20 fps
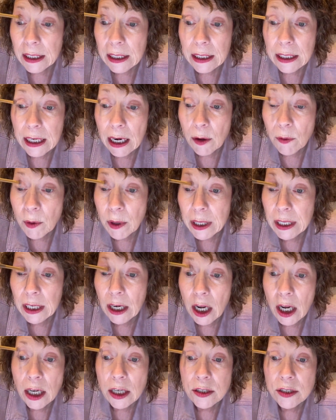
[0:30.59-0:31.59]
Now we're going to
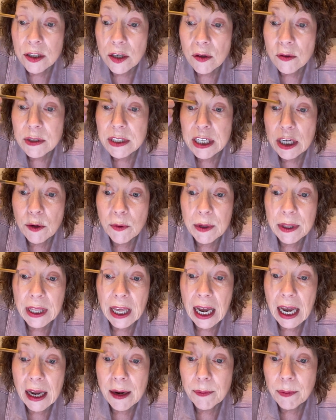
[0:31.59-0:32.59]
also deal with
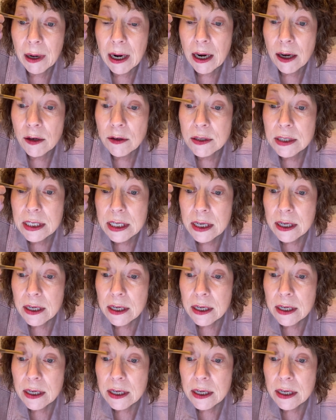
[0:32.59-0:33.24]
eyebrows,